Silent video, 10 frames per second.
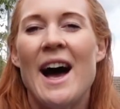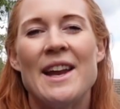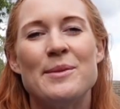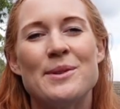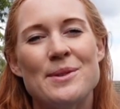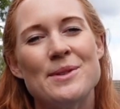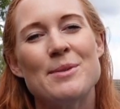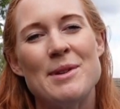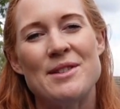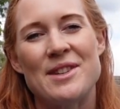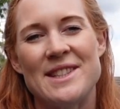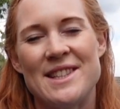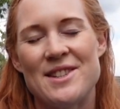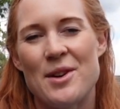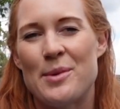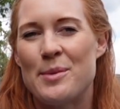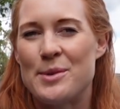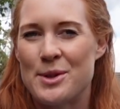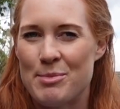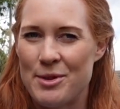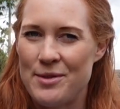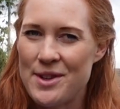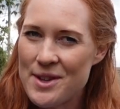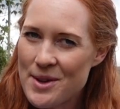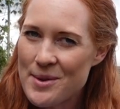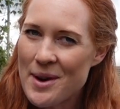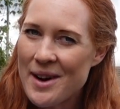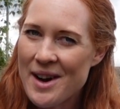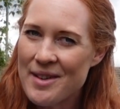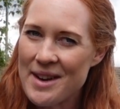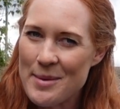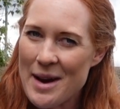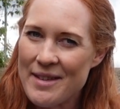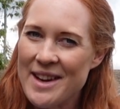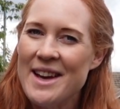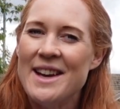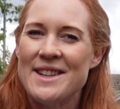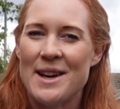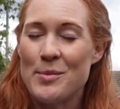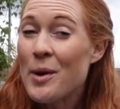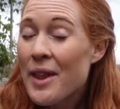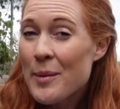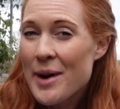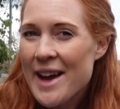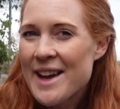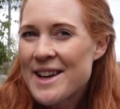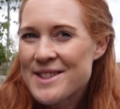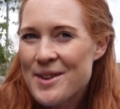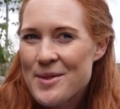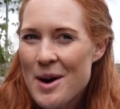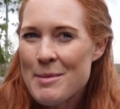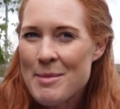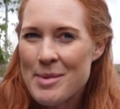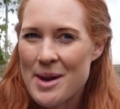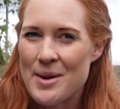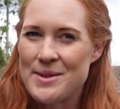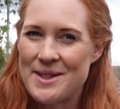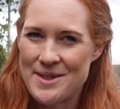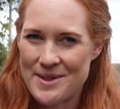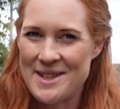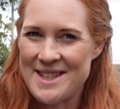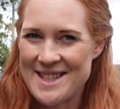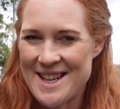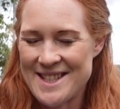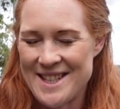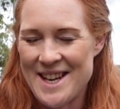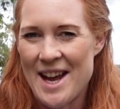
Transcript: And it would also be interesting to know what waterproof you are currently wearing and what they weigh, so comment below to join the discussion.